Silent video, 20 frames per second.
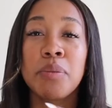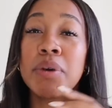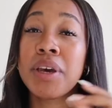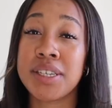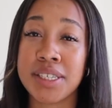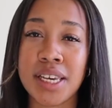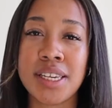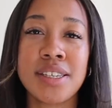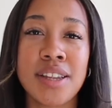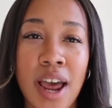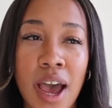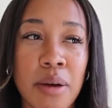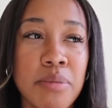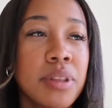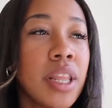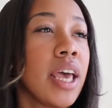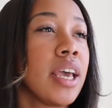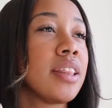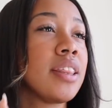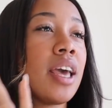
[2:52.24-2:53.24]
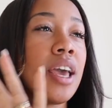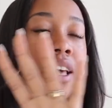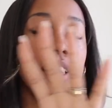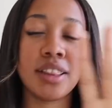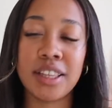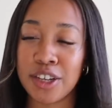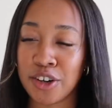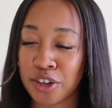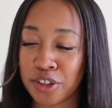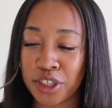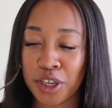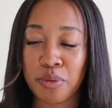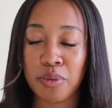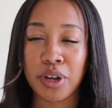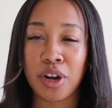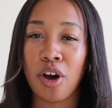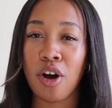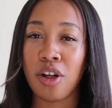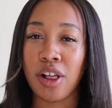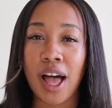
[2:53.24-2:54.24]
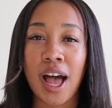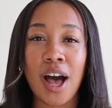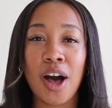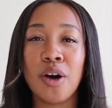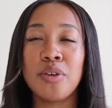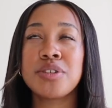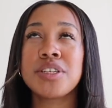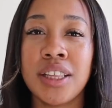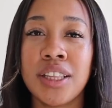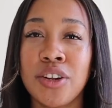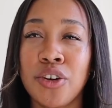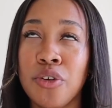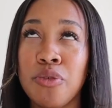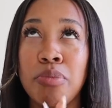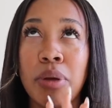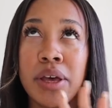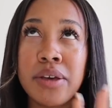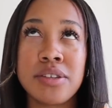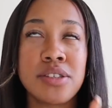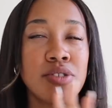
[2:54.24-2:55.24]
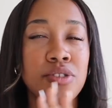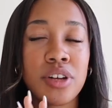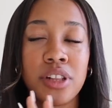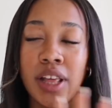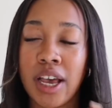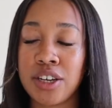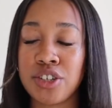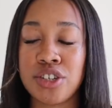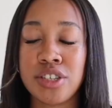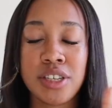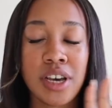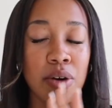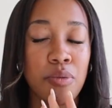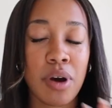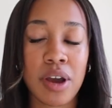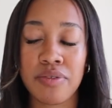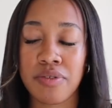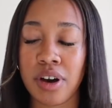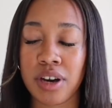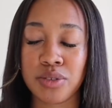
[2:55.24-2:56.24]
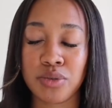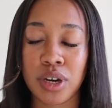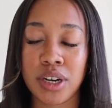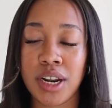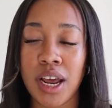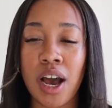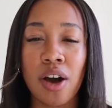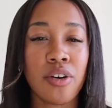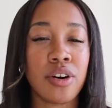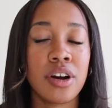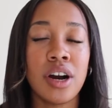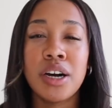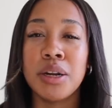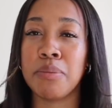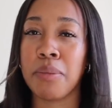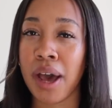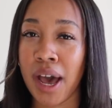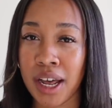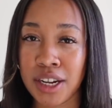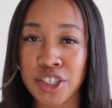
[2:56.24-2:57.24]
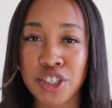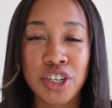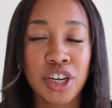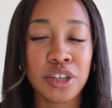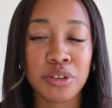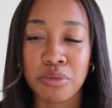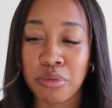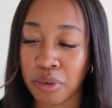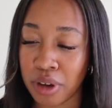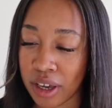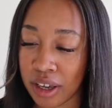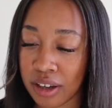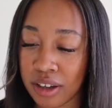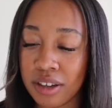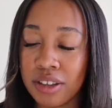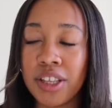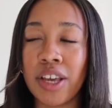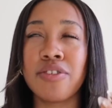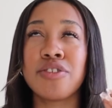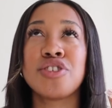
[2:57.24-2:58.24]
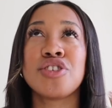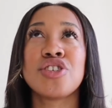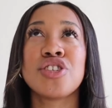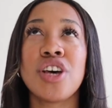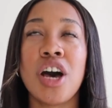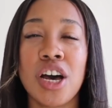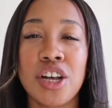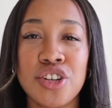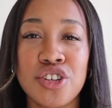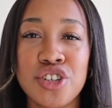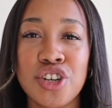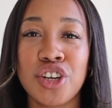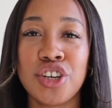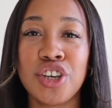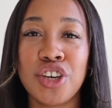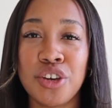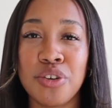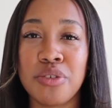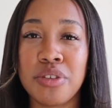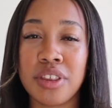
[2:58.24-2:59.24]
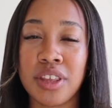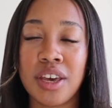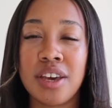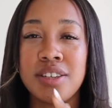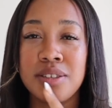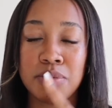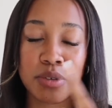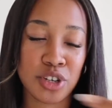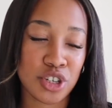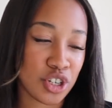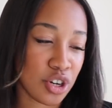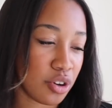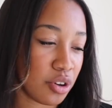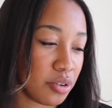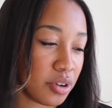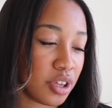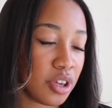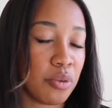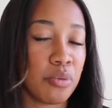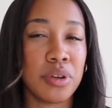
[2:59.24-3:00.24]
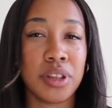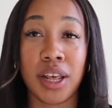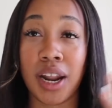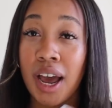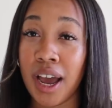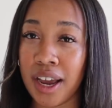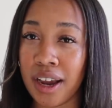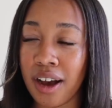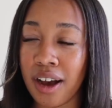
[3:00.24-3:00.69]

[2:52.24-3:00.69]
because they snap. Like, they literally went all out. The new bathing suit collections at White Fox right now are unmatched, unreal. They have such cute things. I'm gonna show you a cute one that I